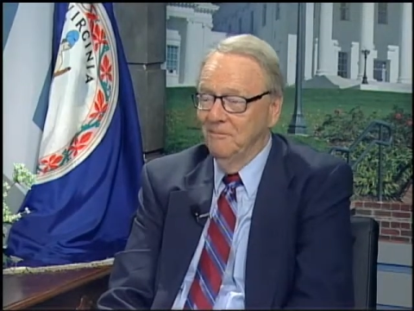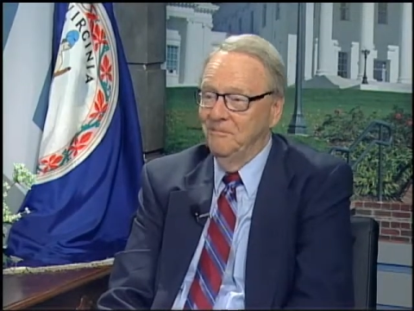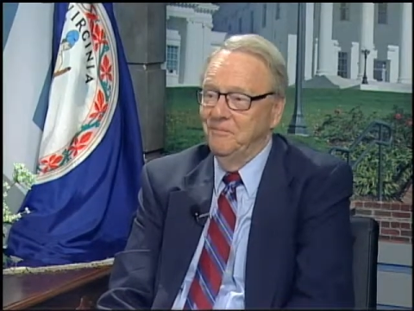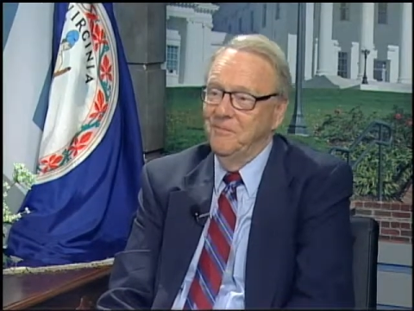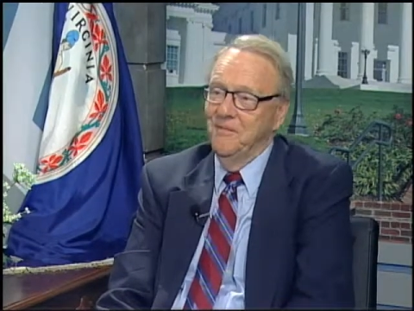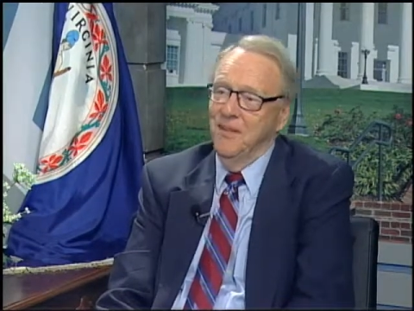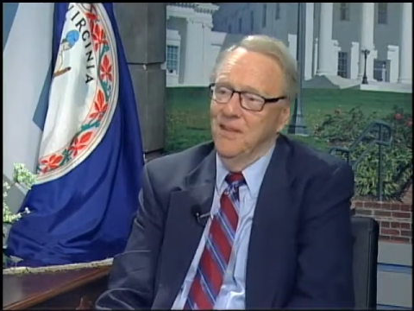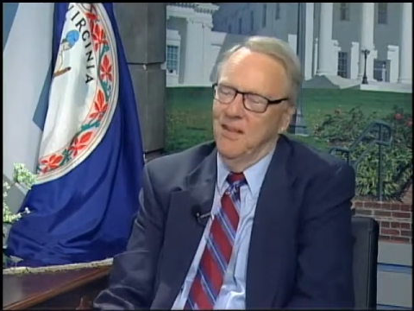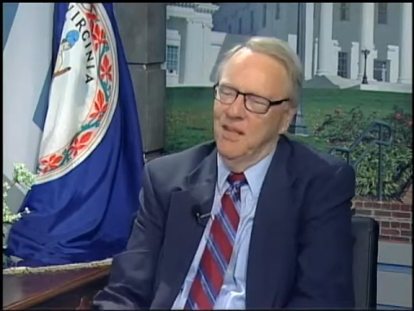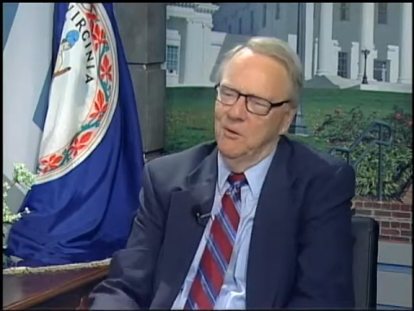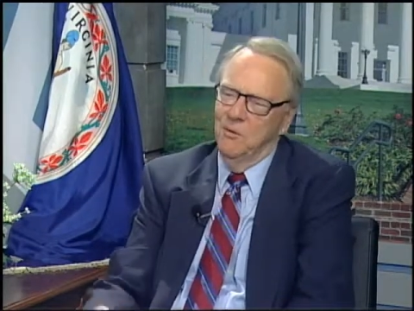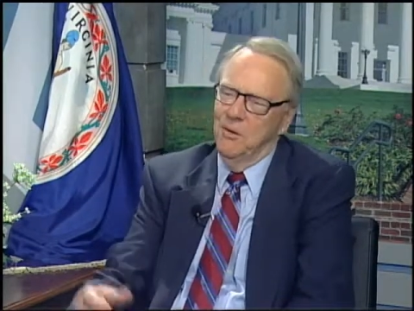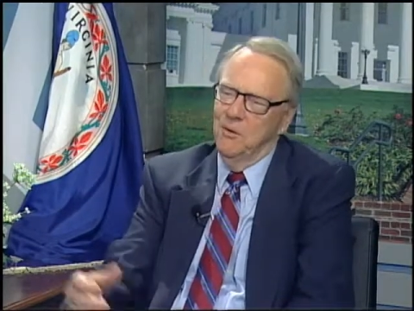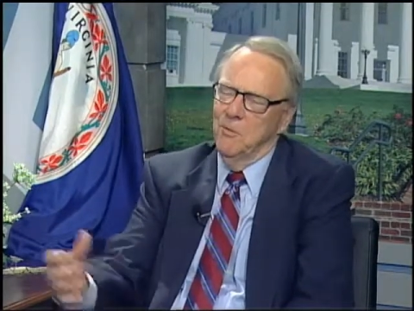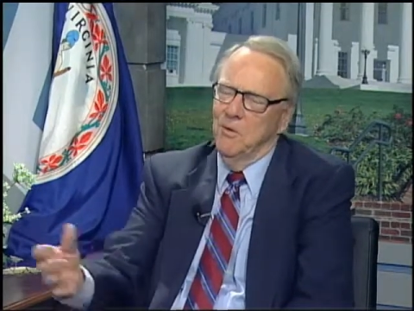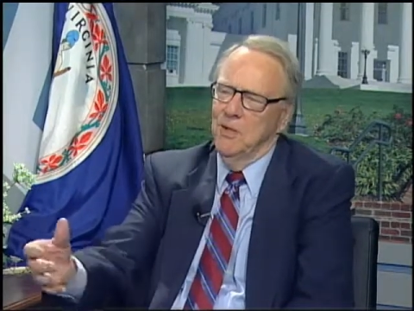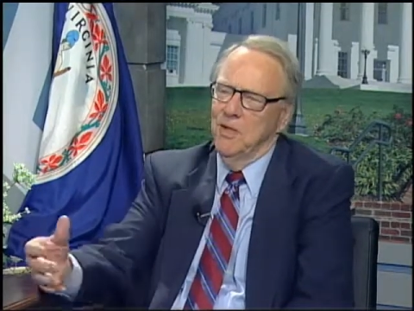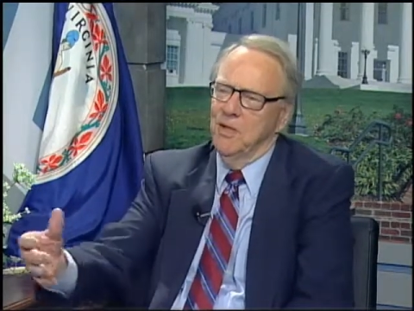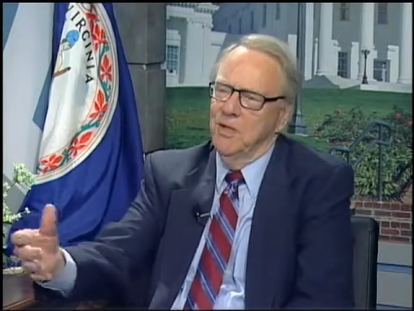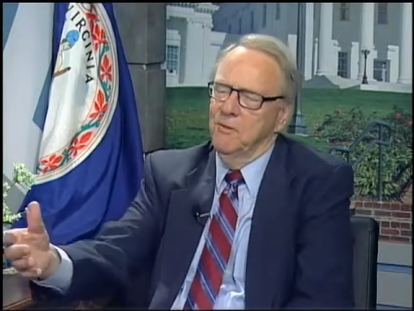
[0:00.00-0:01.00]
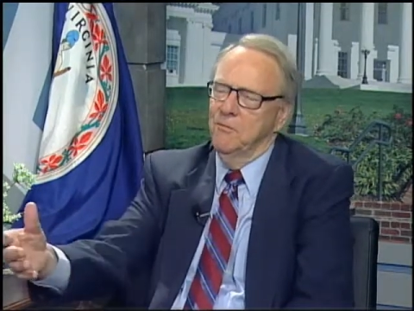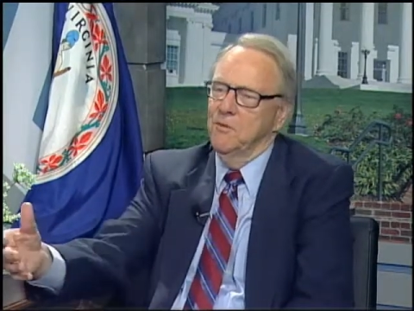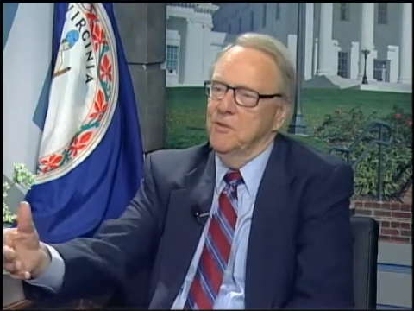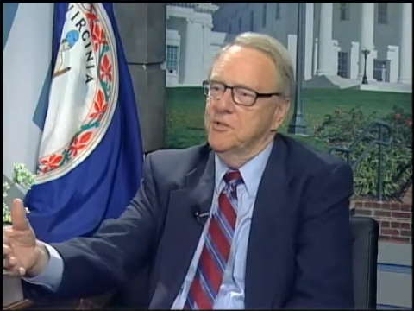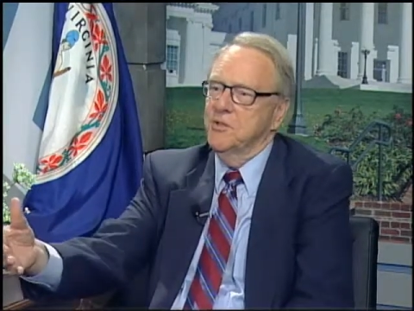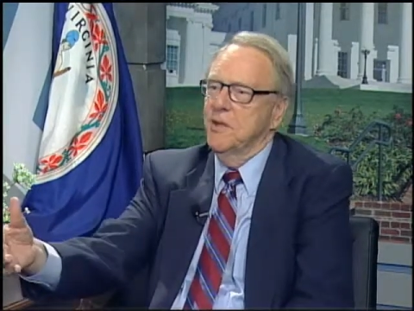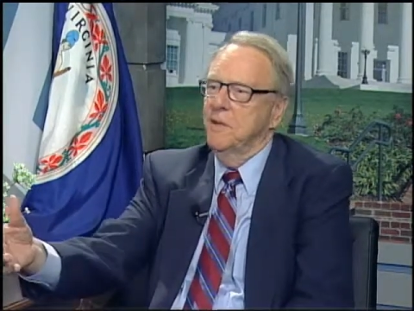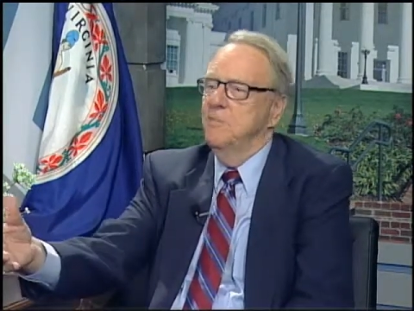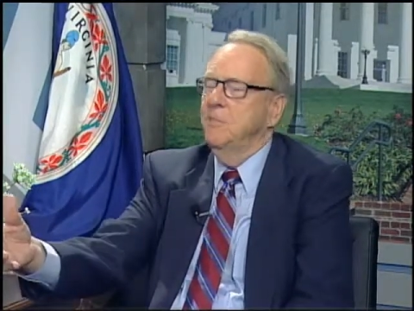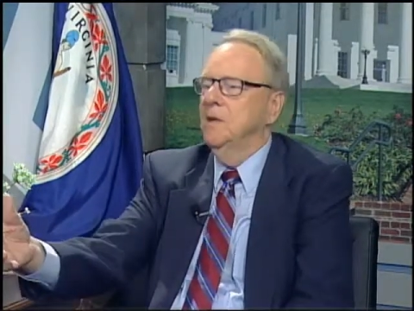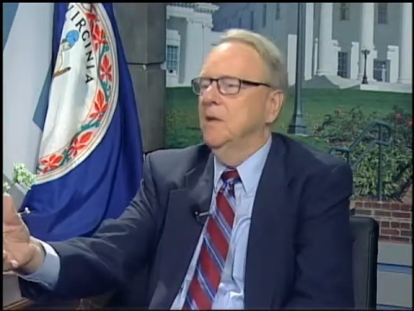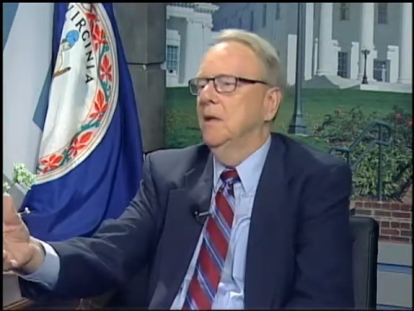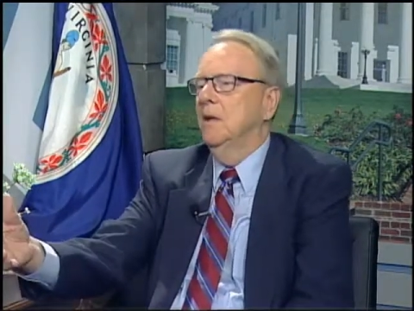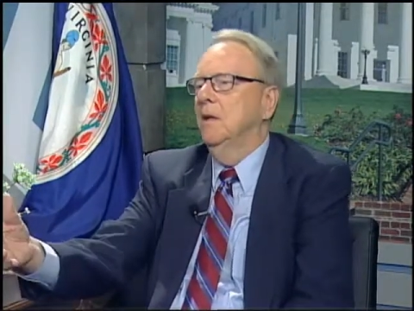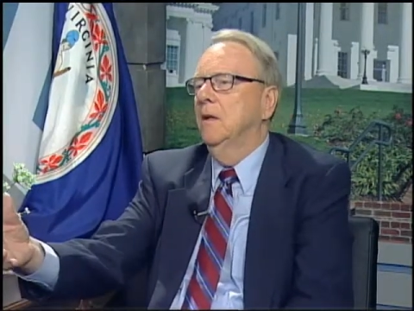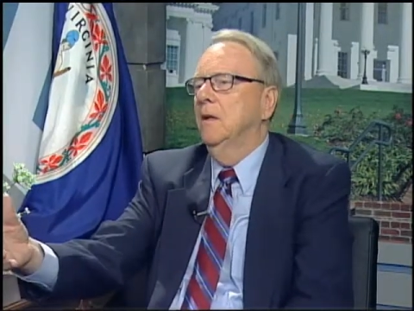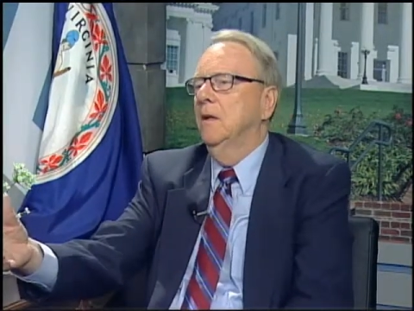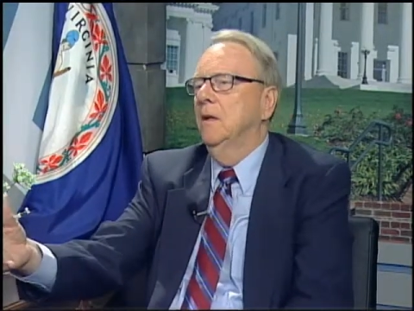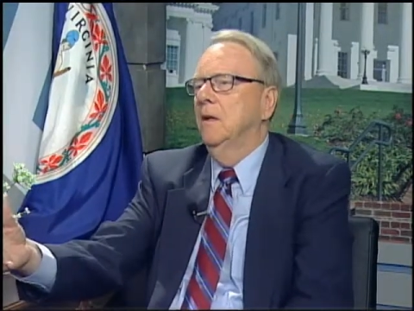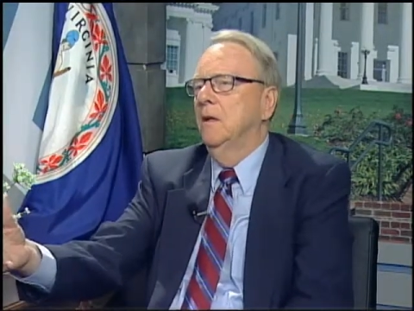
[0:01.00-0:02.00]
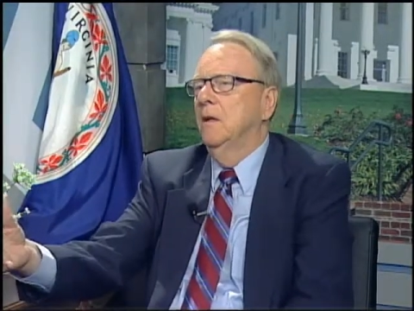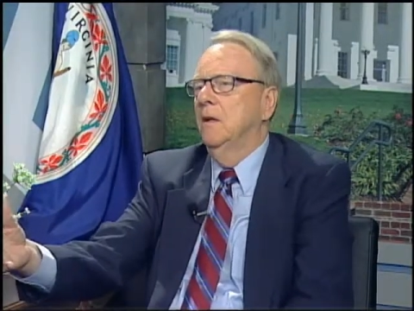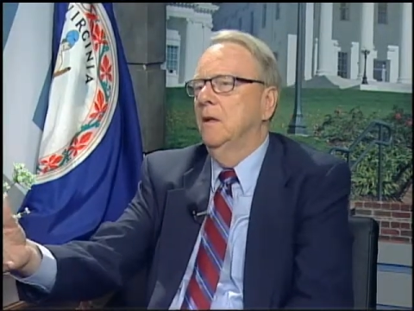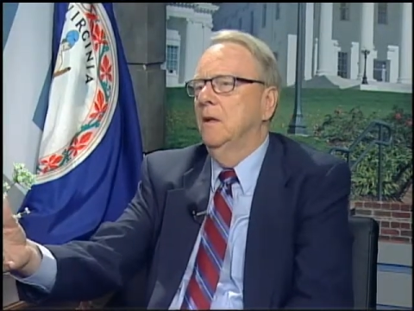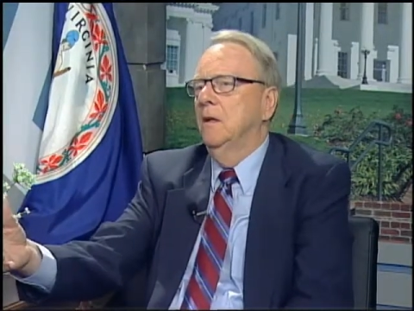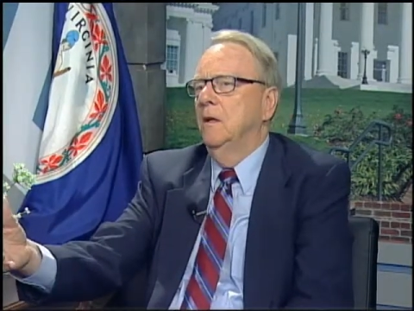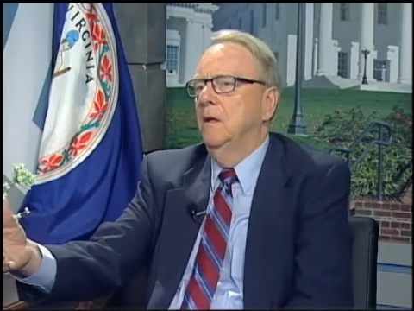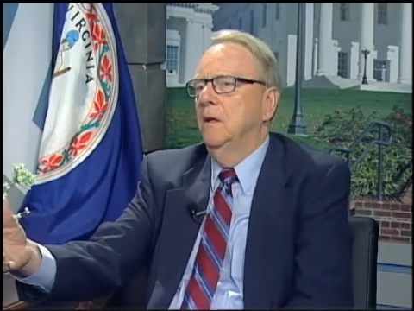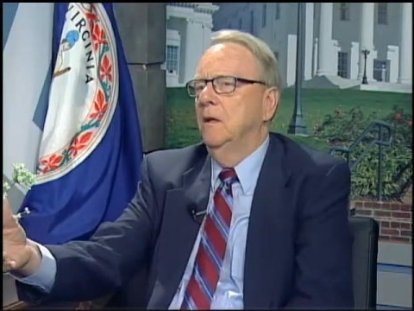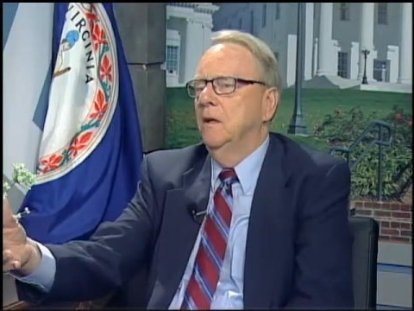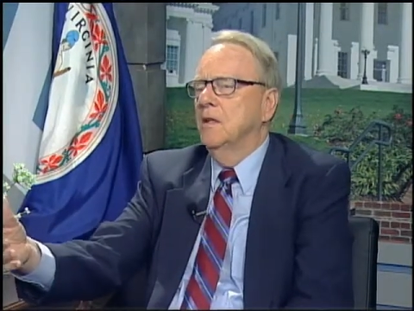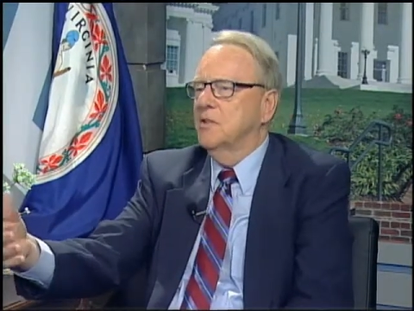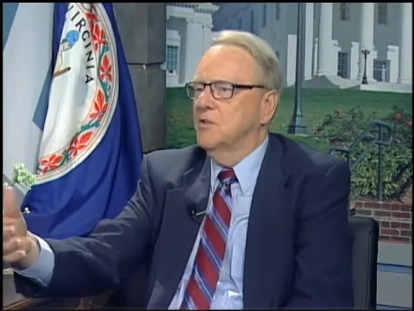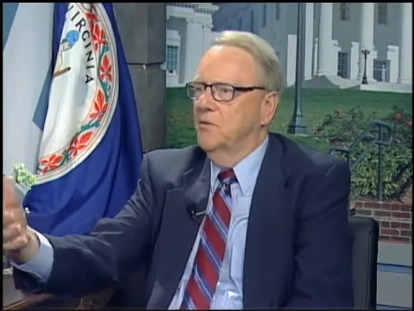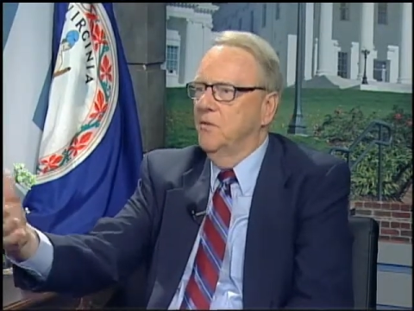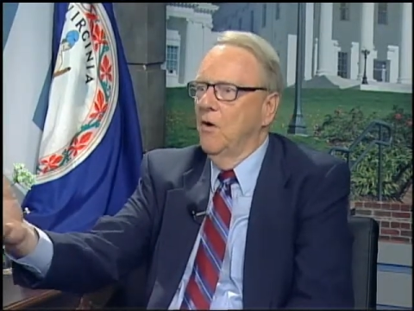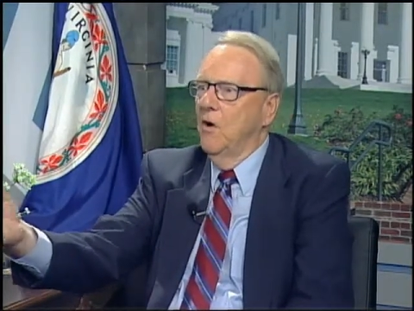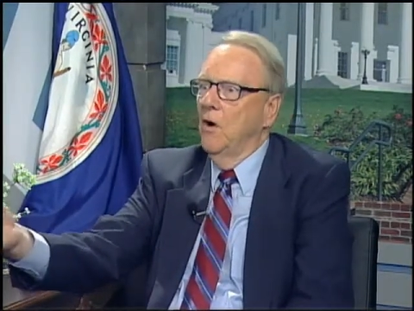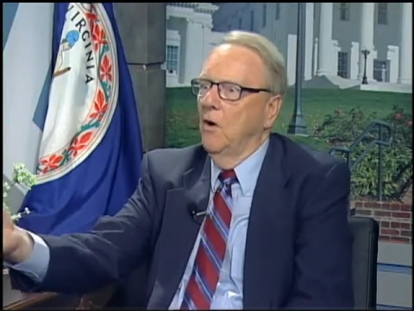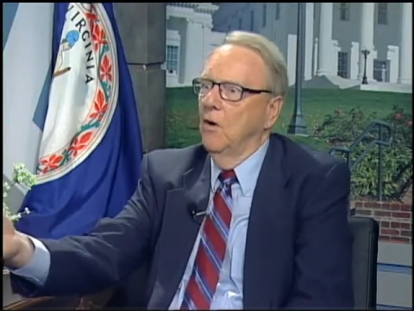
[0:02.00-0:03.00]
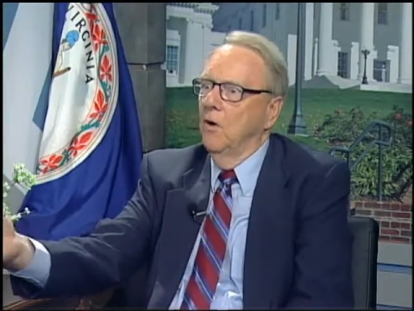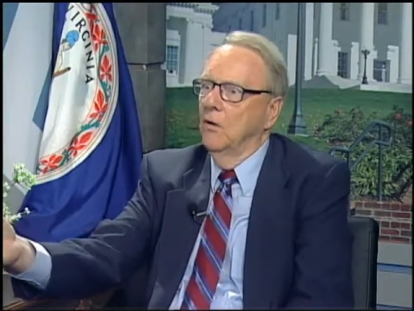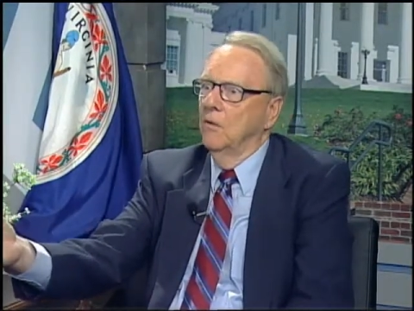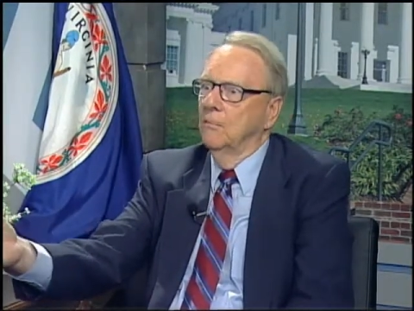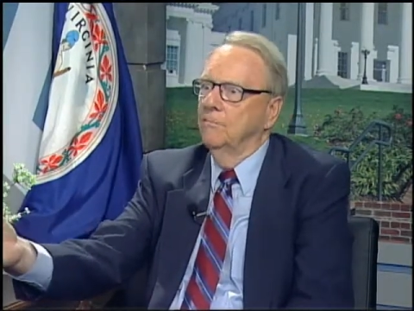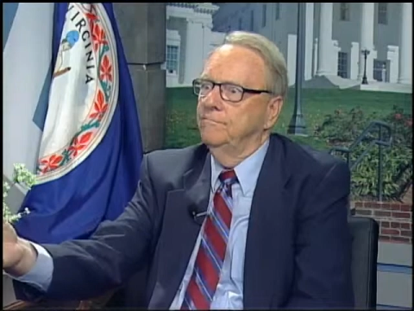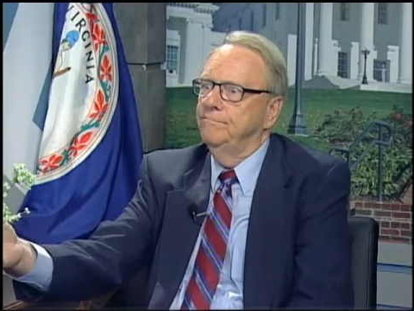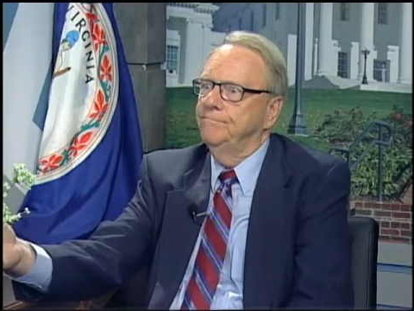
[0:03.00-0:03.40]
and we were looking for something this fall?